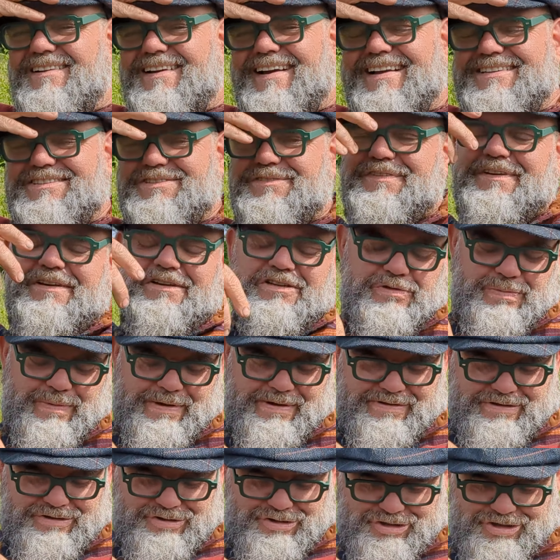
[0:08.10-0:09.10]
Actually, I think I was
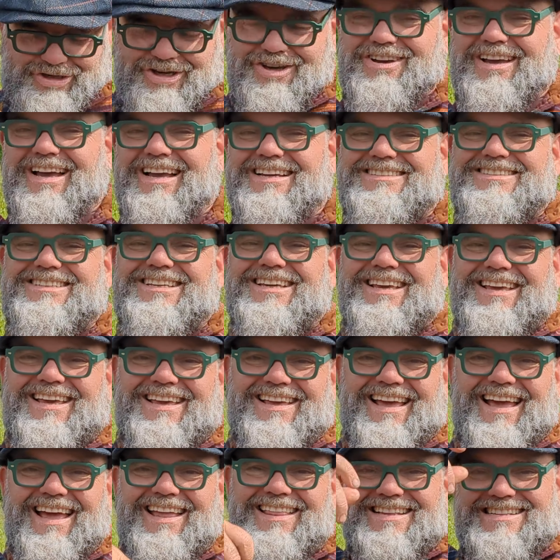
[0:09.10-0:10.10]
wearing the shirt, actually,
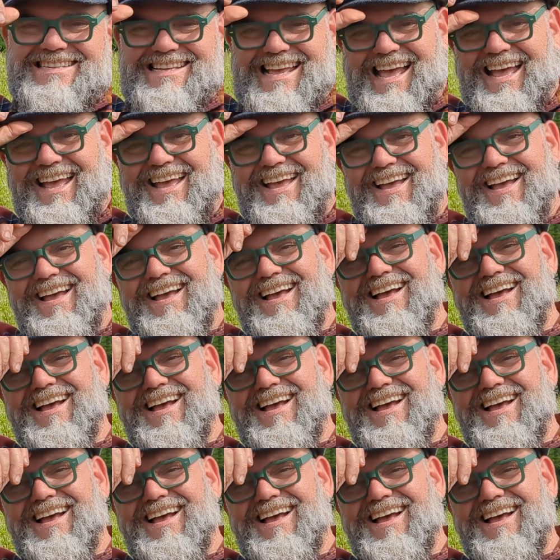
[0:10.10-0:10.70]
and this hat.